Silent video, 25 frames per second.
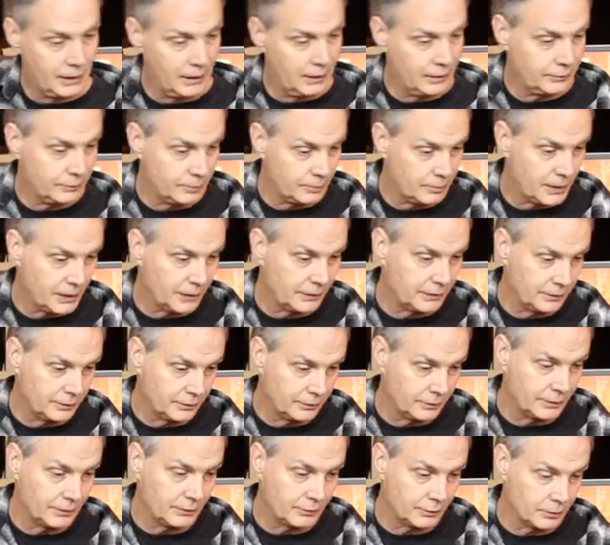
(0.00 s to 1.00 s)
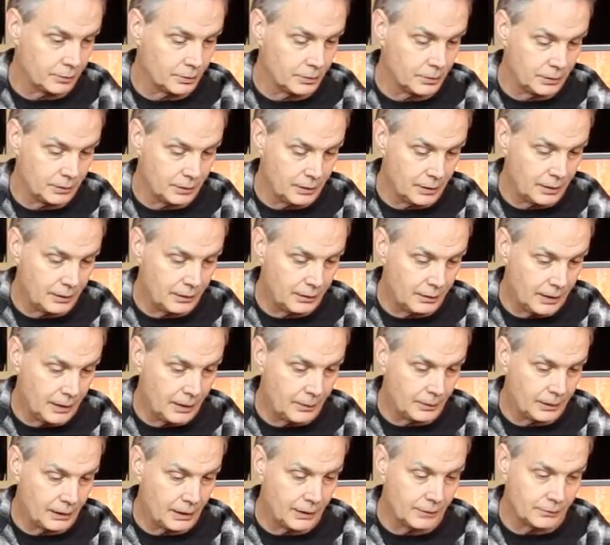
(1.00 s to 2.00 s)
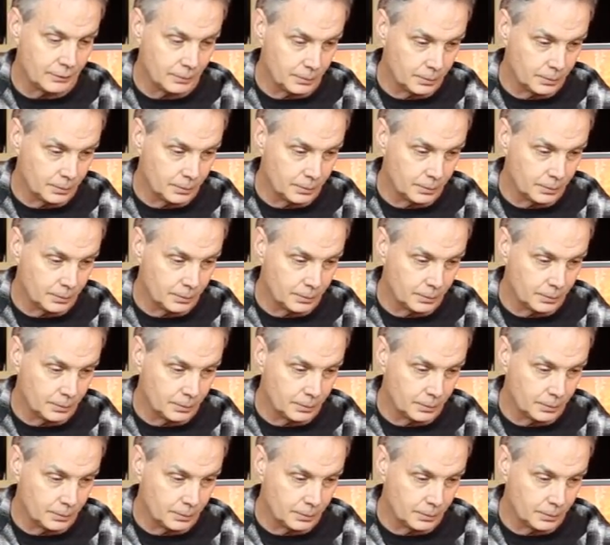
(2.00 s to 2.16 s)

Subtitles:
else about this instrument, I would have to